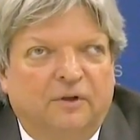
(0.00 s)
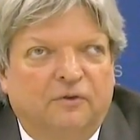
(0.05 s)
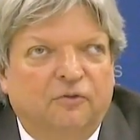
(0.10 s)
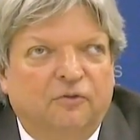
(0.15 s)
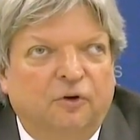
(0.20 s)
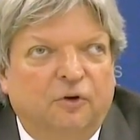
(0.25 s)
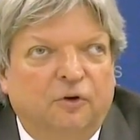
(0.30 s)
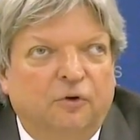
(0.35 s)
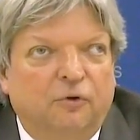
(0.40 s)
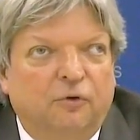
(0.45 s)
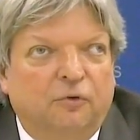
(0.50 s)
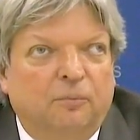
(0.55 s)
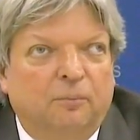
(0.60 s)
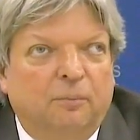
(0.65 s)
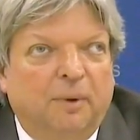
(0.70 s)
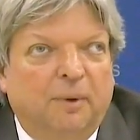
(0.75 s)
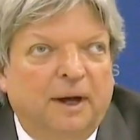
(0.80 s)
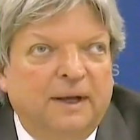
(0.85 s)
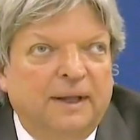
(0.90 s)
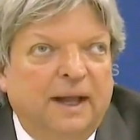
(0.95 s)
So
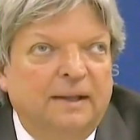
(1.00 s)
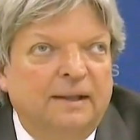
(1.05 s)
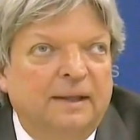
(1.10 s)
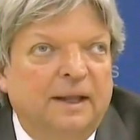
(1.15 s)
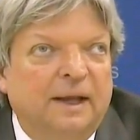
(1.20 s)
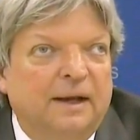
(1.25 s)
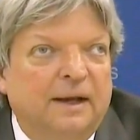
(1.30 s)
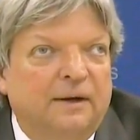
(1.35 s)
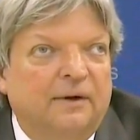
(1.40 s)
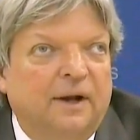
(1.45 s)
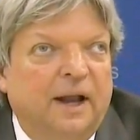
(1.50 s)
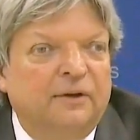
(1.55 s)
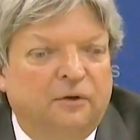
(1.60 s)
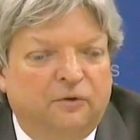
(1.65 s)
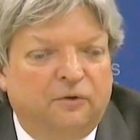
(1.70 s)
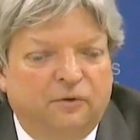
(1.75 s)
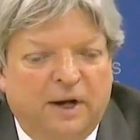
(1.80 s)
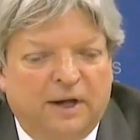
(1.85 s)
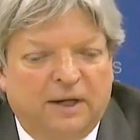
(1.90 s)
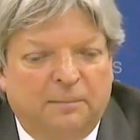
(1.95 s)
by then there
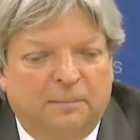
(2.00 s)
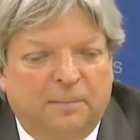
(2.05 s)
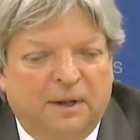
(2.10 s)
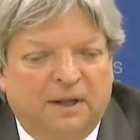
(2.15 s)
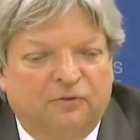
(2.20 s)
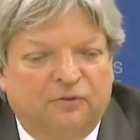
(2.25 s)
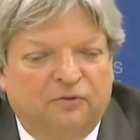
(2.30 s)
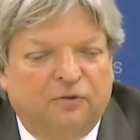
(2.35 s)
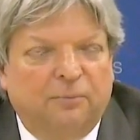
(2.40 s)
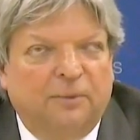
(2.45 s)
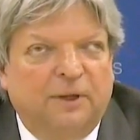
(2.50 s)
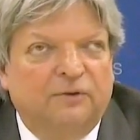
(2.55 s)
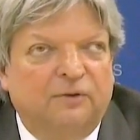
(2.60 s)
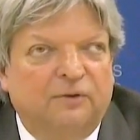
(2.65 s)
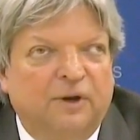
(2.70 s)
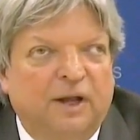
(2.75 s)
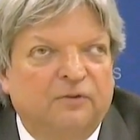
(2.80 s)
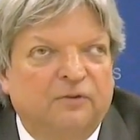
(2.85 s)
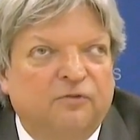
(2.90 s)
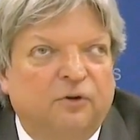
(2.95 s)
had already been some
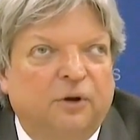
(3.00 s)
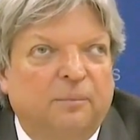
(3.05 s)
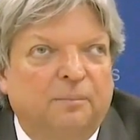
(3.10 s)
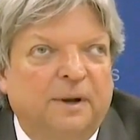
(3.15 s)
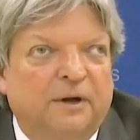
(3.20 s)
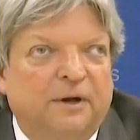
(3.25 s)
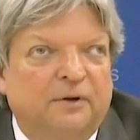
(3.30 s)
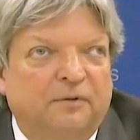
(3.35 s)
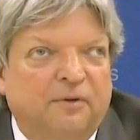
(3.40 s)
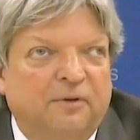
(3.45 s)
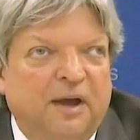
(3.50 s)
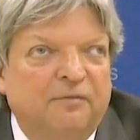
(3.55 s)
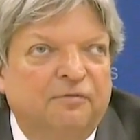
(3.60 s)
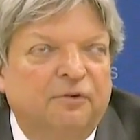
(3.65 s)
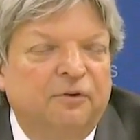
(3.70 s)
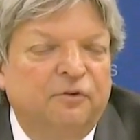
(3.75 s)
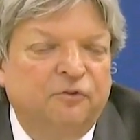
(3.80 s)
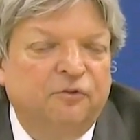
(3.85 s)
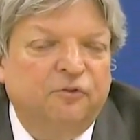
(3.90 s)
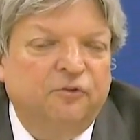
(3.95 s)
international comparative
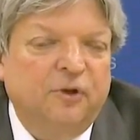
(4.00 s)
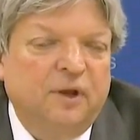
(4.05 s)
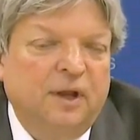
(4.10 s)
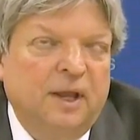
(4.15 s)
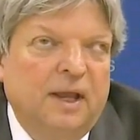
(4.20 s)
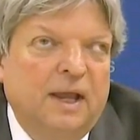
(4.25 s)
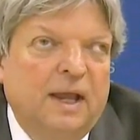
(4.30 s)
efforts,